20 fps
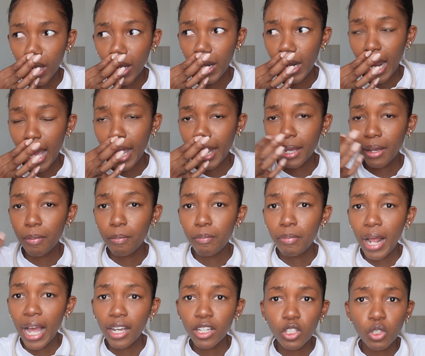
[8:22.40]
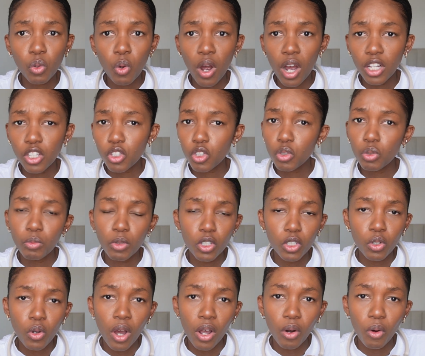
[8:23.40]
like back squat, sumo
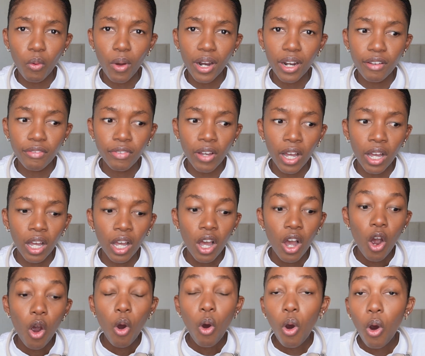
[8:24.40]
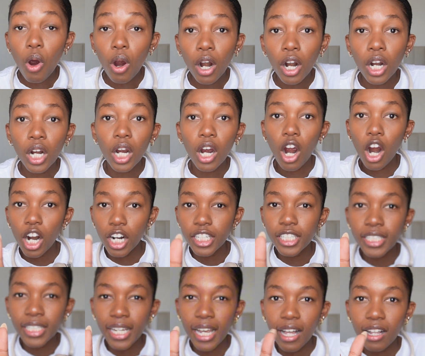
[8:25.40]
squat, or whatever, or
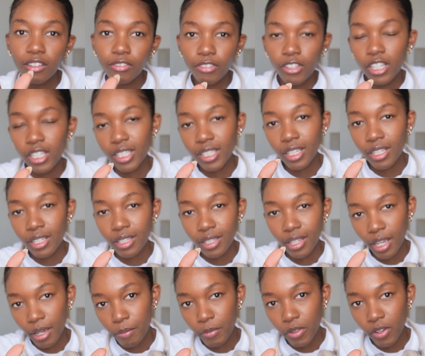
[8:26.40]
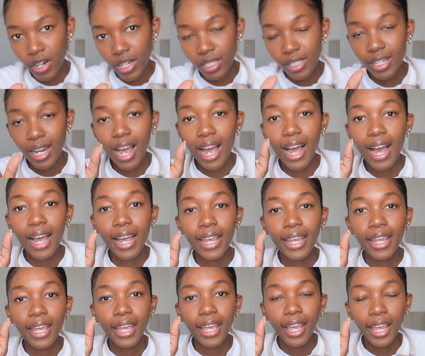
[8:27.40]
RDL versus hip thrust.
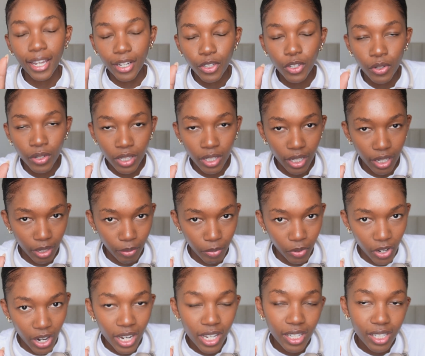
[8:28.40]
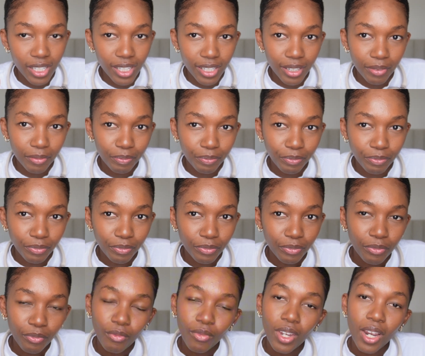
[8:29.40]
I hate doing the hip thrust,
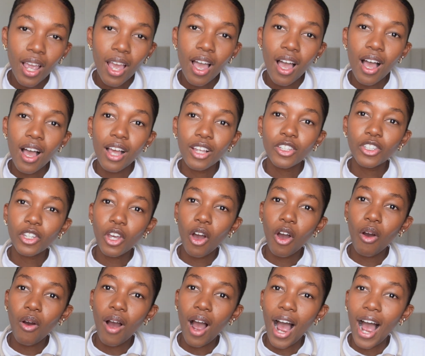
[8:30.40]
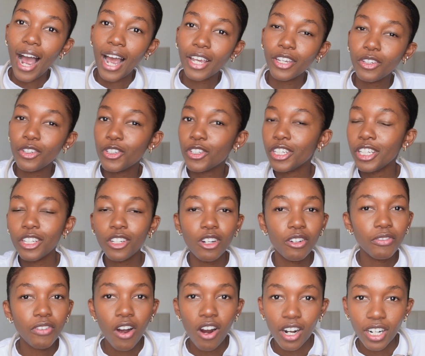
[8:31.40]
so I usually go
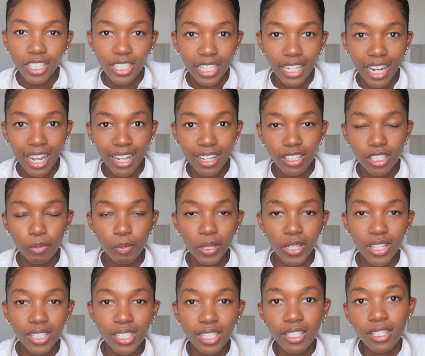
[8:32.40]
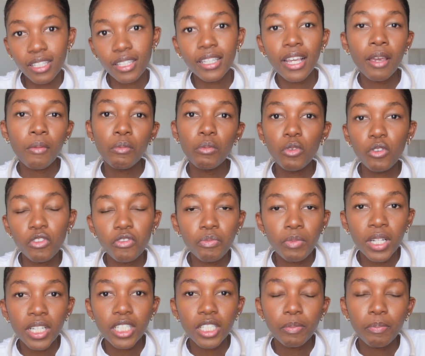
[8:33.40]
for RDLs because it's the same
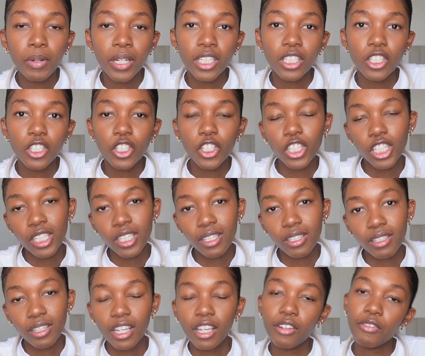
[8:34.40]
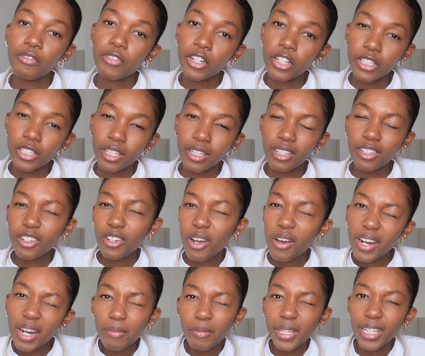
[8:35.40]
movement but just inverted. You know
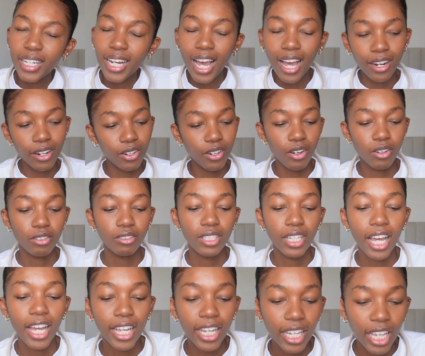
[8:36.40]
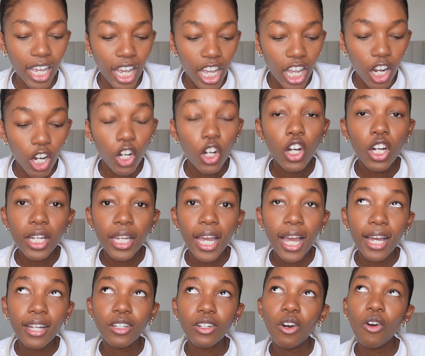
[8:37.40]
what I mean? I don't know. Like, look
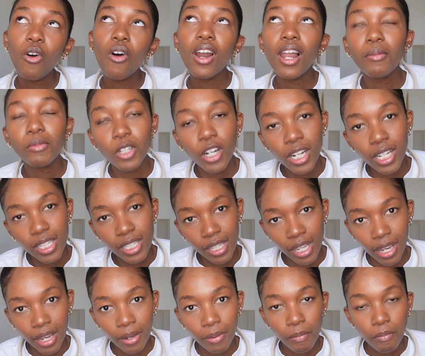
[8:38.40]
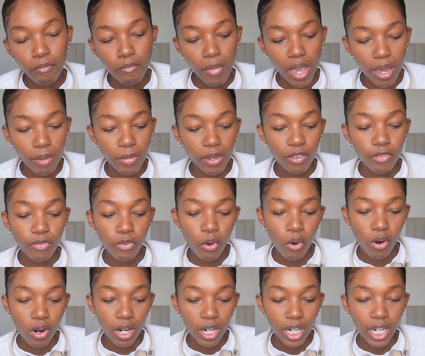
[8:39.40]
at, all I'm trying to say maybe
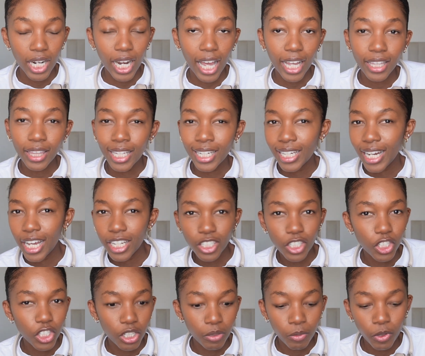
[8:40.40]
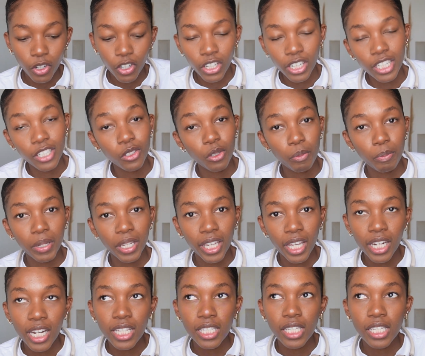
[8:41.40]
for like the non-gym girlies or
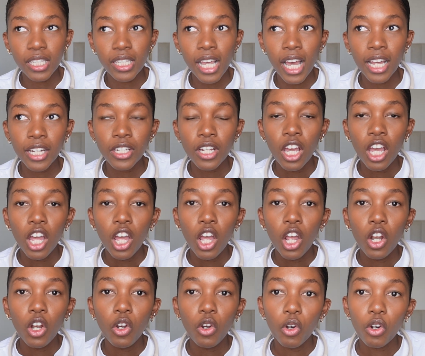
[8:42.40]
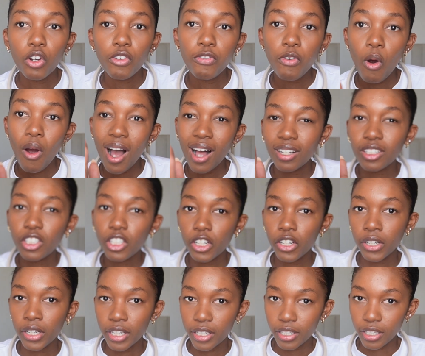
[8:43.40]
beginners is that look for
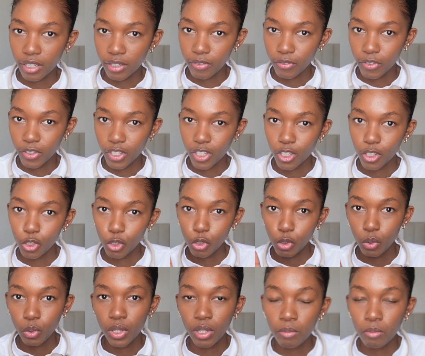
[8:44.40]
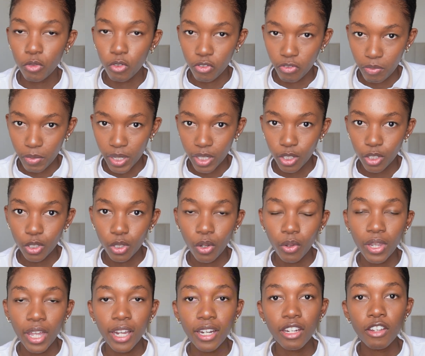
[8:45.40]
alternatives to the movement, so
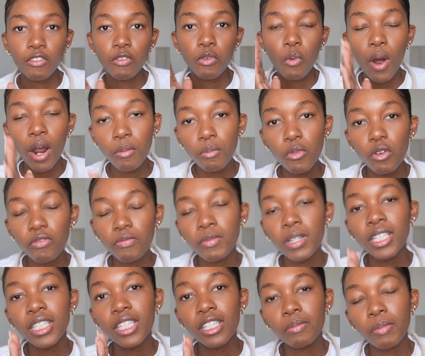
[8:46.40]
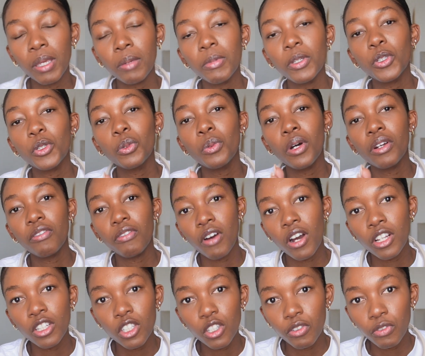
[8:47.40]
that if one movement is maybe too
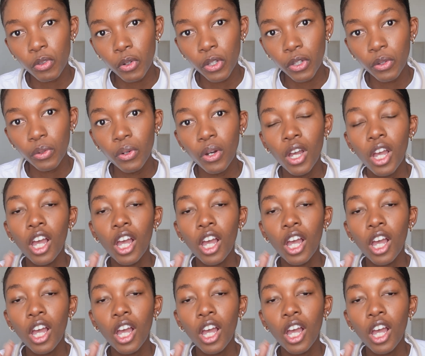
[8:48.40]
advanced for you,